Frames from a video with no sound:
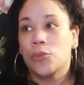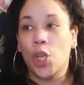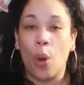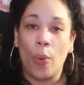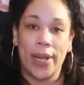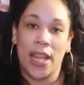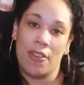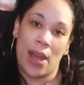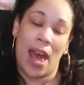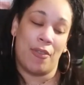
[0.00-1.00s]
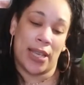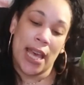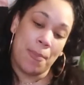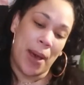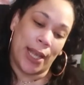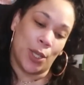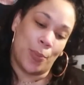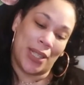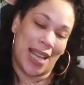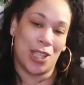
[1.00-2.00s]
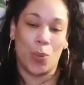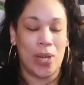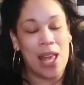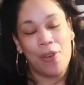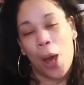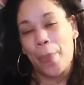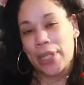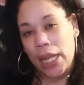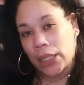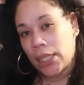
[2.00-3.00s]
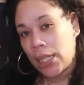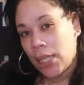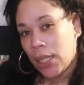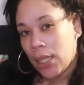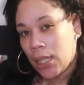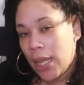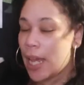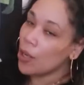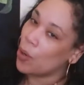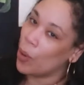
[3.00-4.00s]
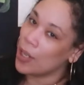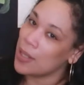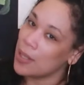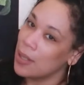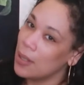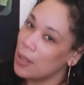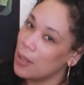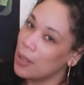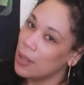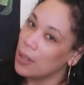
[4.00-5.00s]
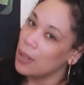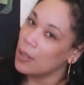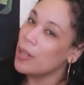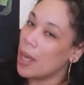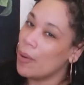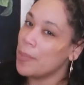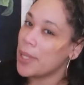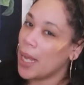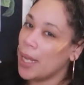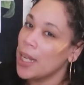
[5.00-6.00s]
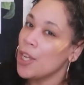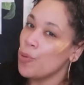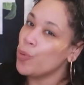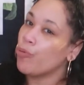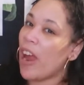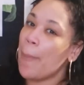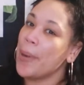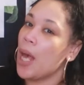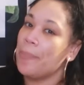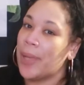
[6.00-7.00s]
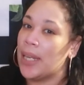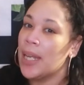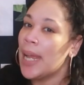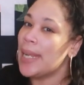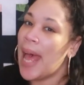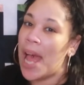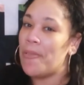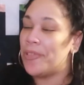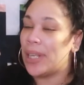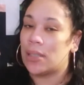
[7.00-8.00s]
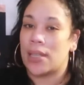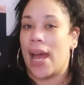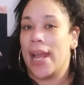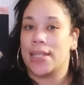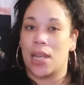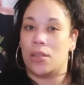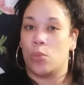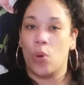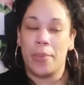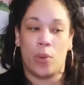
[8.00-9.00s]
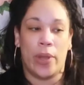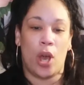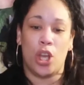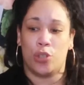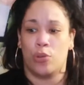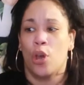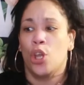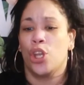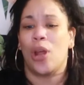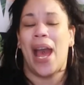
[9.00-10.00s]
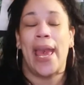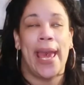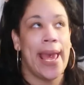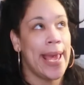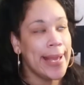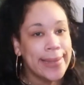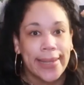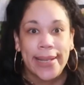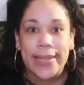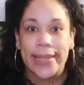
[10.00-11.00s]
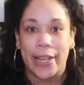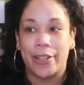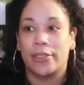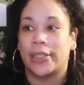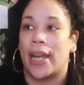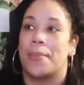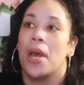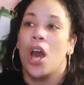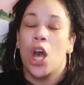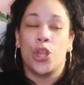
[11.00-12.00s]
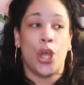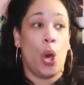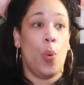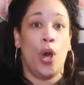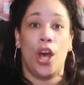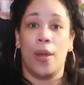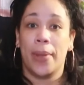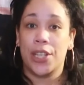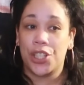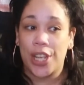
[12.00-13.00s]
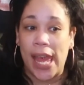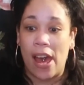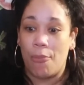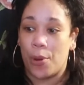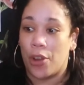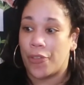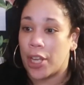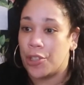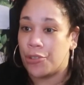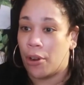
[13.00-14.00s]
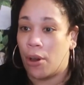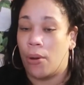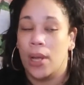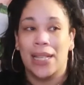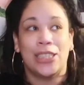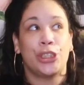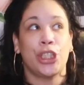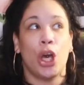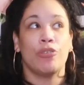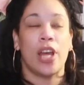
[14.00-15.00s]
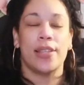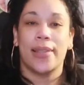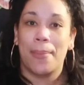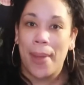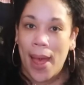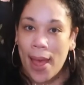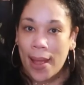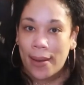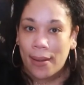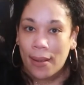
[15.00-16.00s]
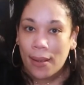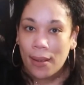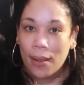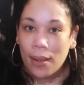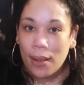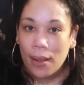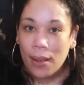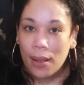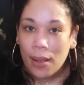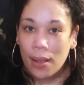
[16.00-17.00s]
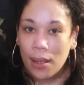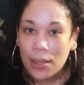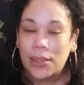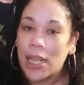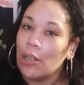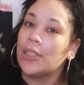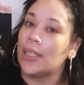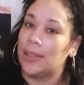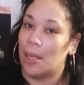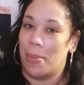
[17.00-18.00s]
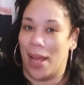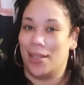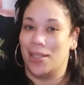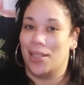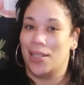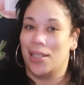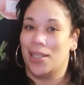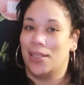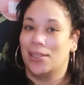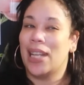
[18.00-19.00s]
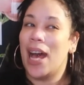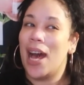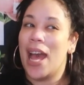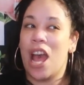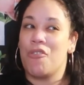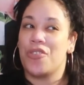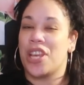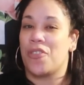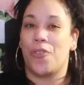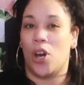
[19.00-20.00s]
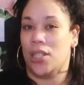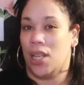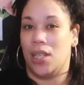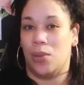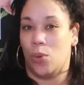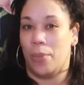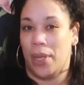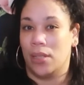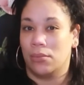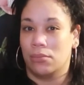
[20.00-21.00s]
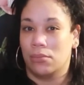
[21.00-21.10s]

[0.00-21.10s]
don't want to have a kid by you, but yet you want to have unprotected intercourse. You get what I'm saying? You wrap it up then. Not everything lies on the woman where, oh, you, you know, I hate this stereotype. The woman should have birth control. So does the man. So does the man. Not everything falls on the woman.